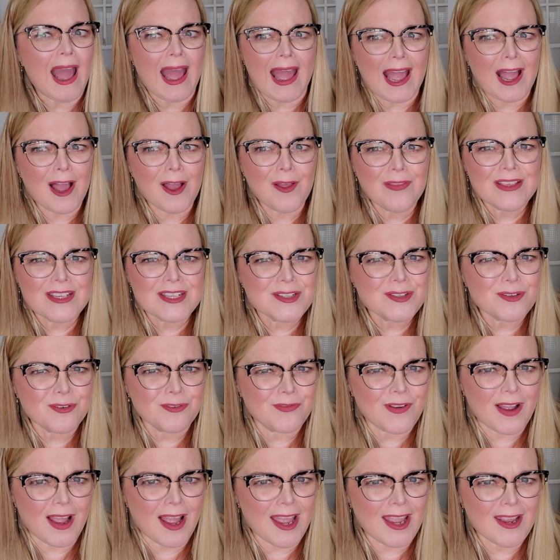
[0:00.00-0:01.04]
How this
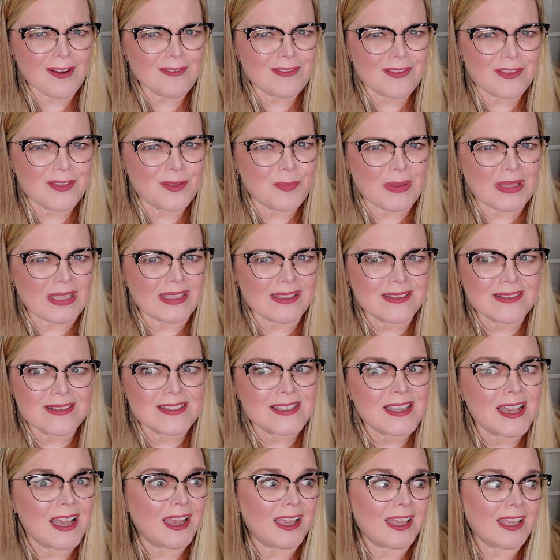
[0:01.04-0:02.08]
survived the
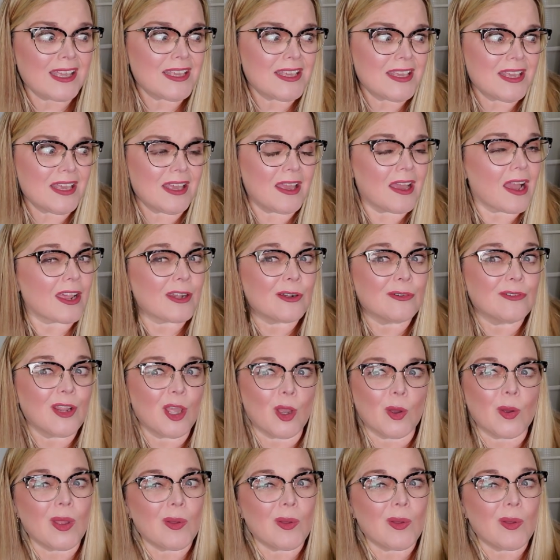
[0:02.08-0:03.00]
bins, I don't know.